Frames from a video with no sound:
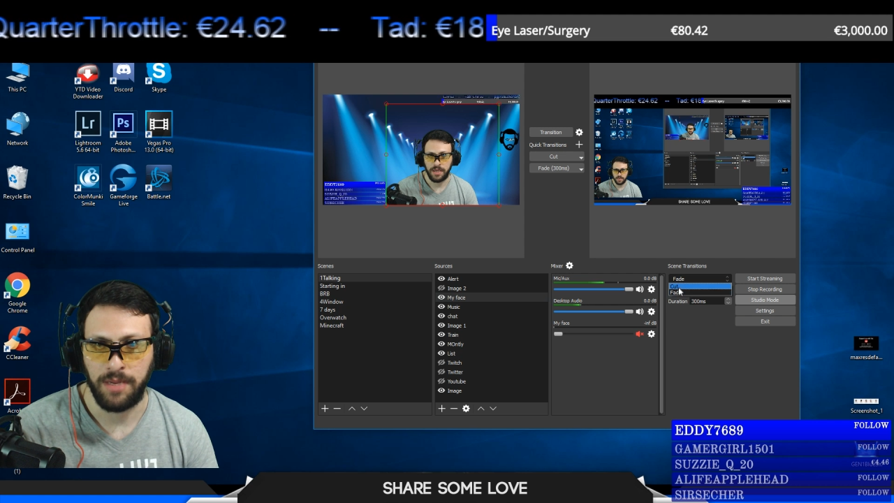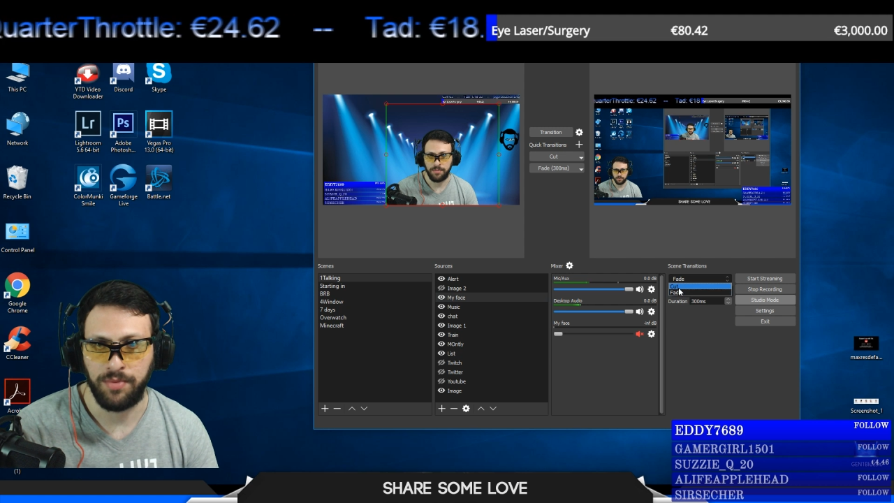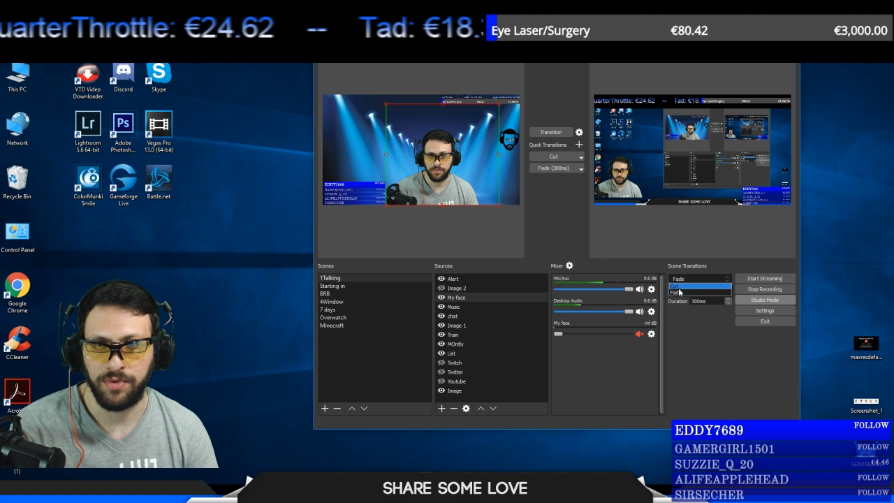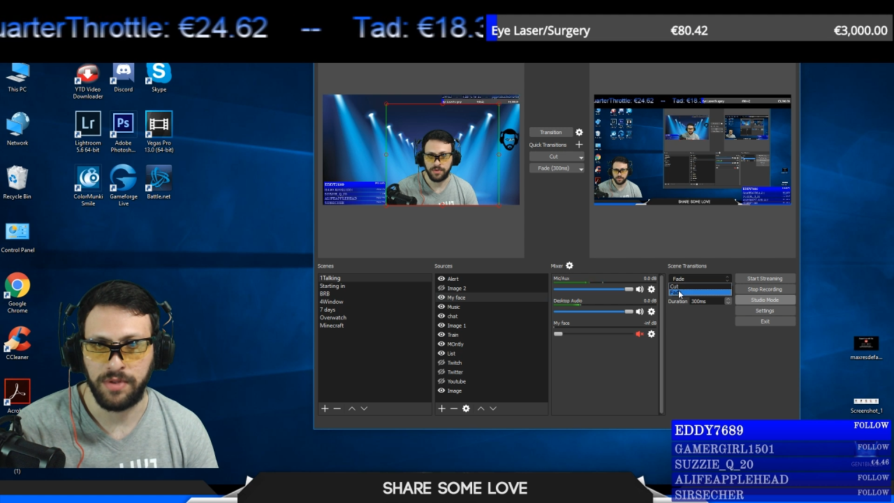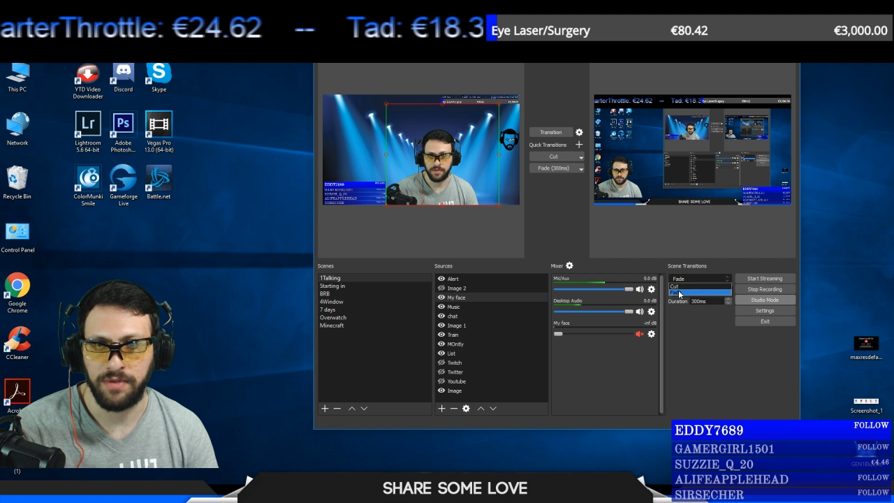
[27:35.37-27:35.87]
I
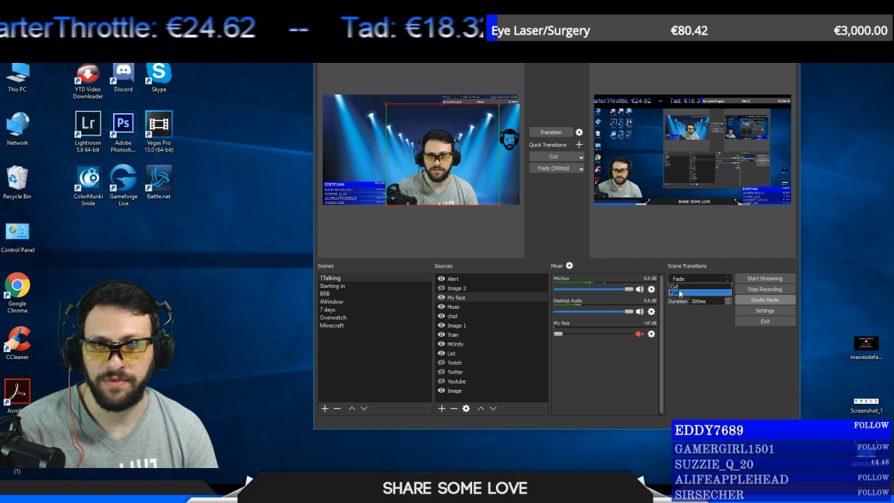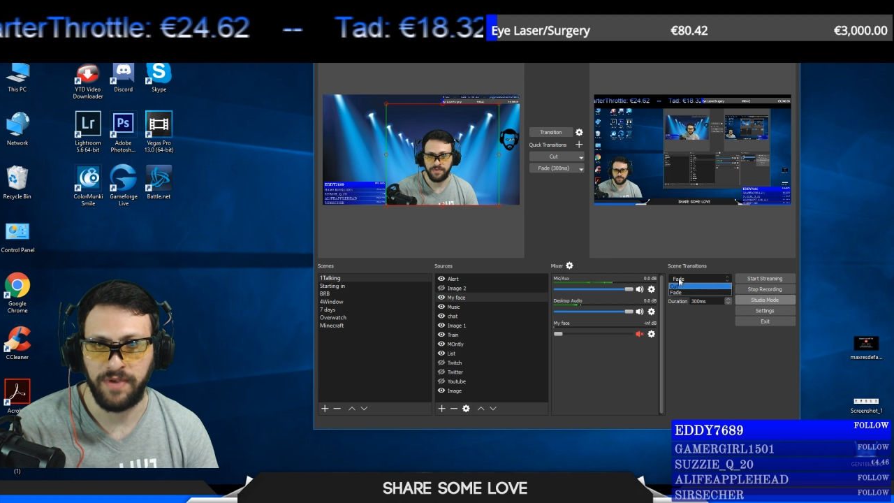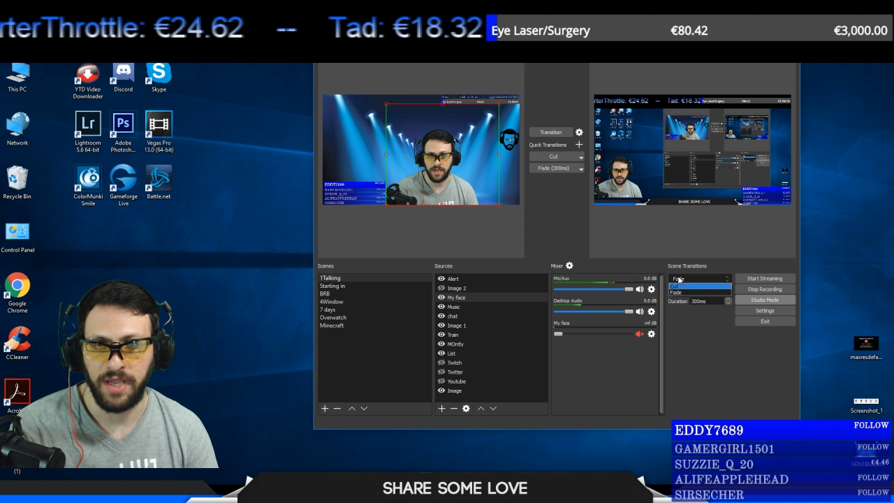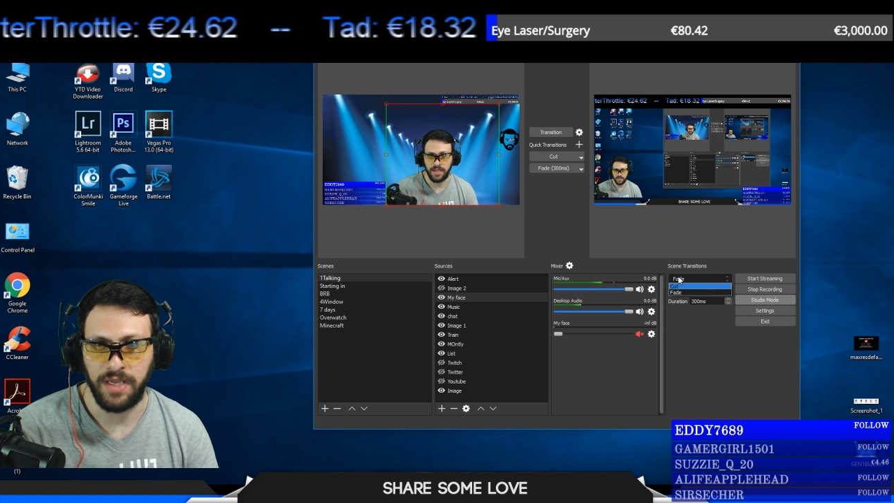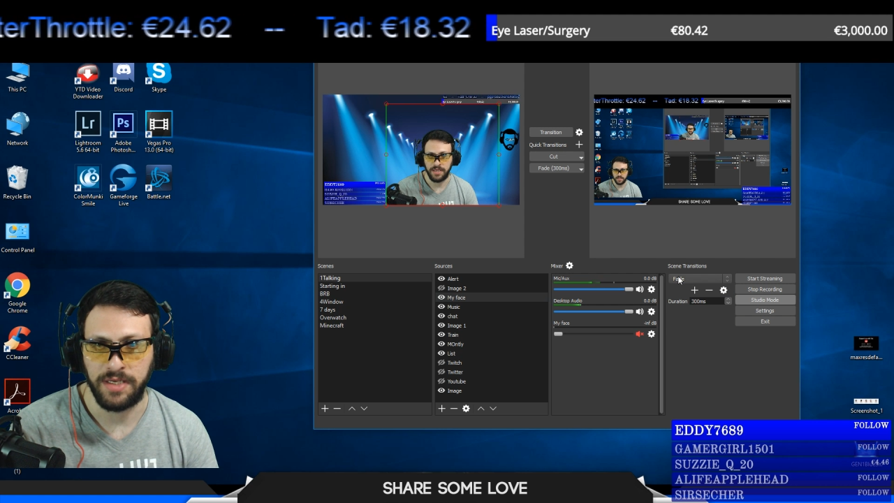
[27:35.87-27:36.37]
put the
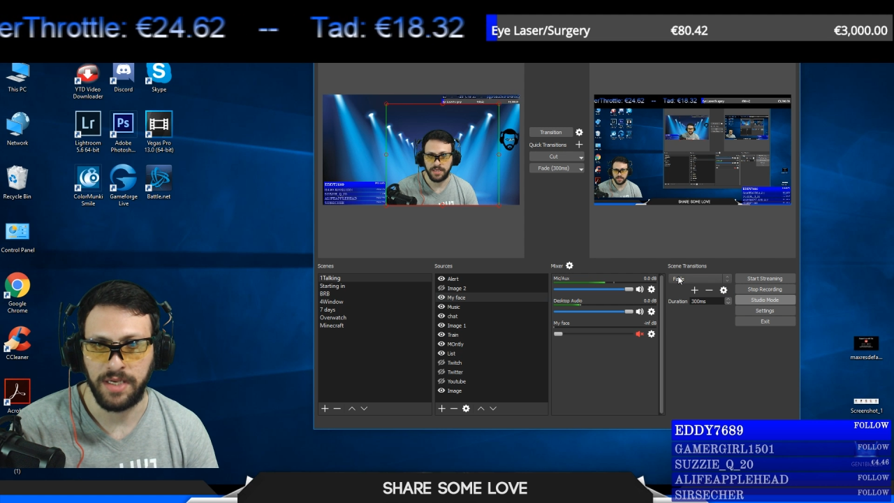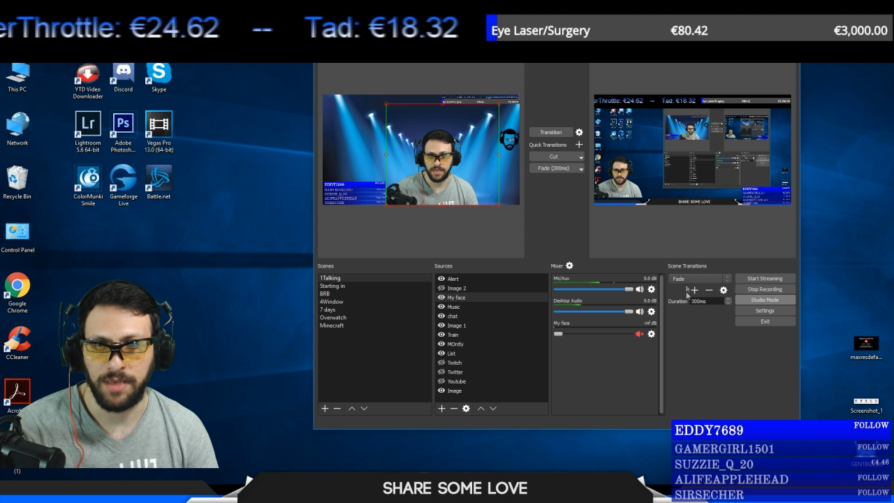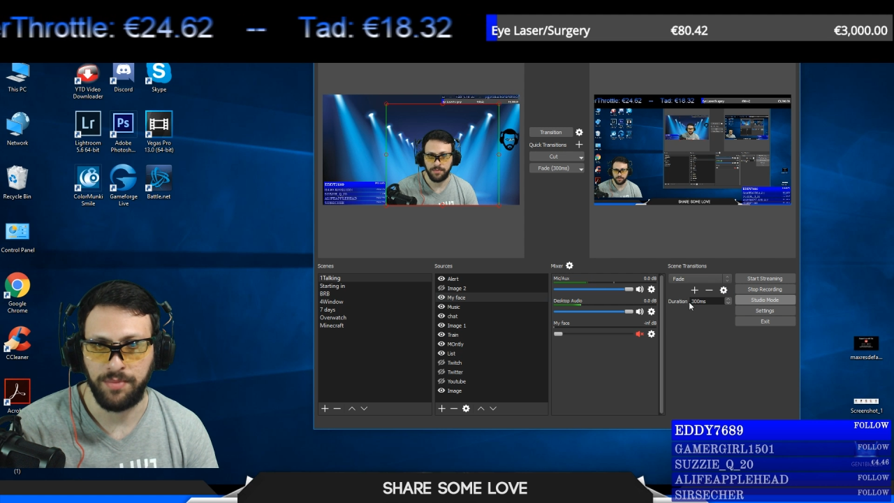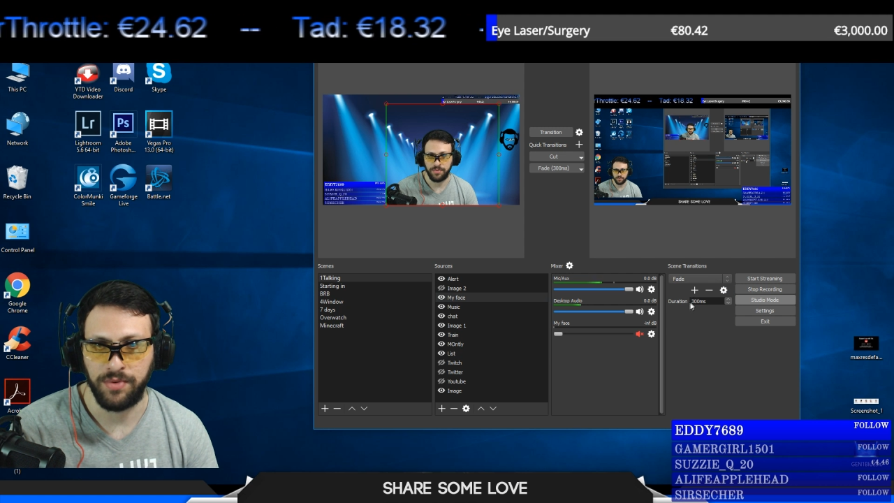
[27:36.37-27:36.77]
fade and I